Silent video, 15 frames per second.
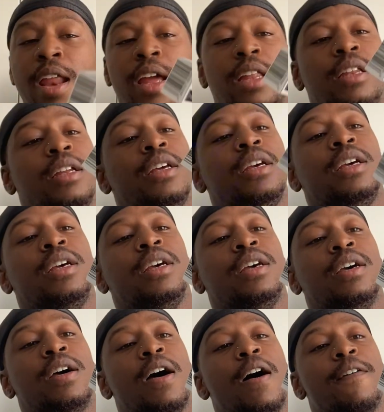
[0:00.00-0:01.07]
it
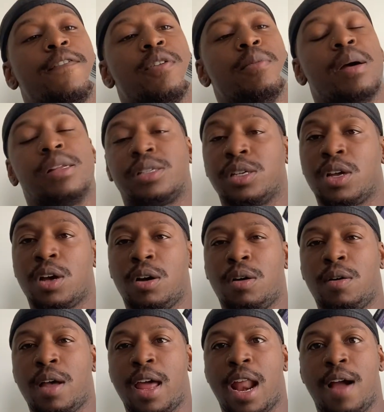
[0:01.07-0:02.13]
a few months
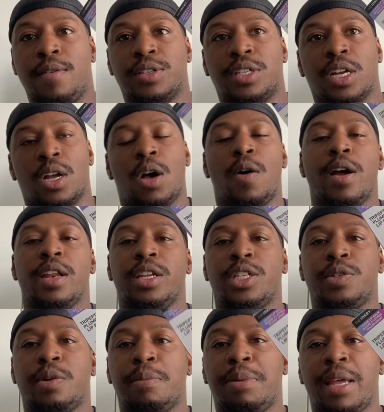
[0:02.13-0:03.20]
ago, and I was like, oh, I need
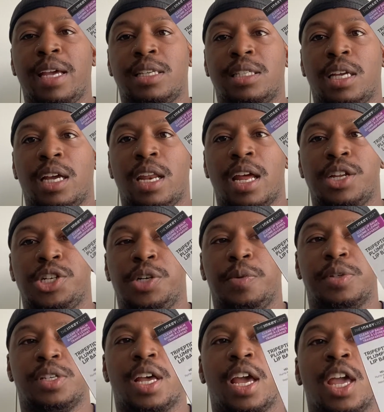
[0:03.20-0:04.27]
to replace it. And she
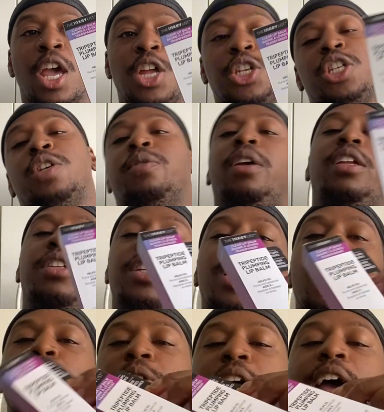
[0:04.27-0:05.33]
was like, do you need to
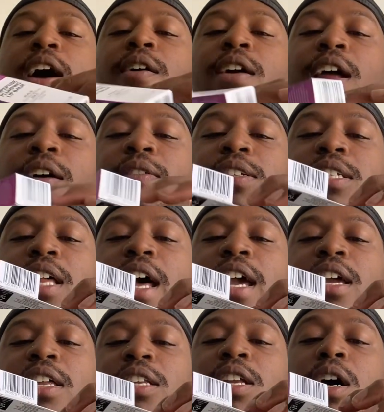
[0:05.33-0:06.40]
go now? And I was
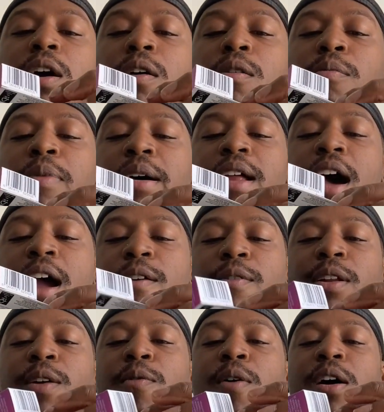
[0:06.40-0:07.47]
like, no, but I
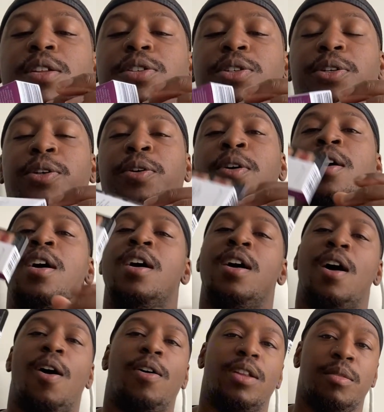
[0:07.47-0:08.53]
really want to,
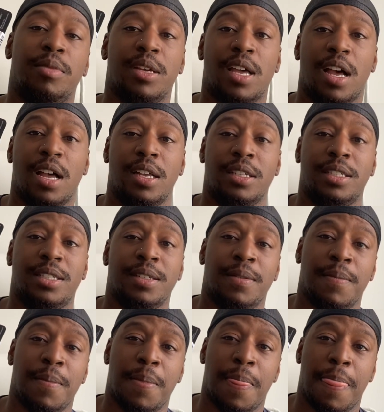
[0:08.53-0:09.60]
only because
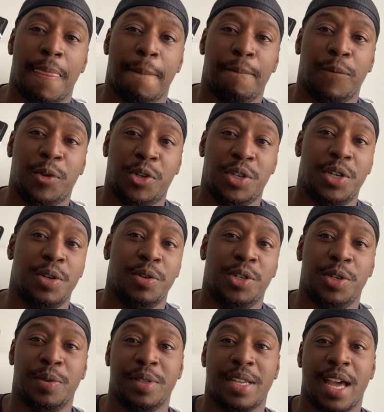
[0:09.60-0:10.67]
she knew
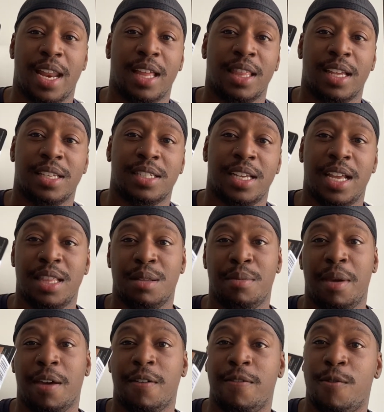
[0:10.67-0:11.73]
she was getting this in the
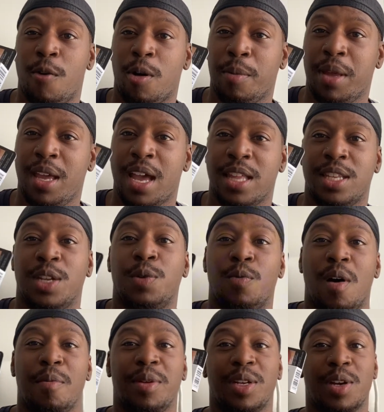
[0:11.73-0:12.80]
mail for me and didn't
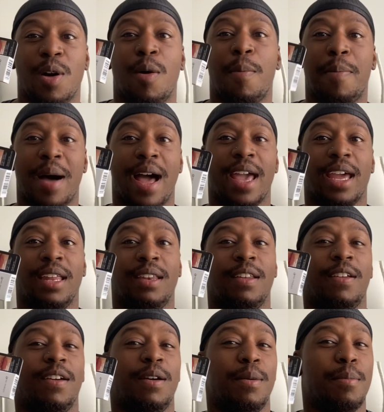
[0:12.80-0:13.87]
want me to go buy it
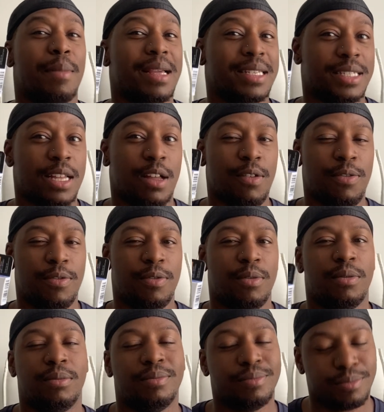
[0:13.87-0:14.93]
myself.
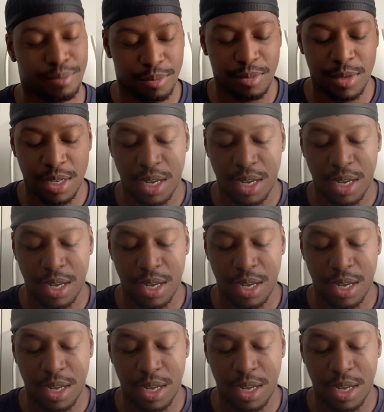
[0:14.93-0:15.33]
And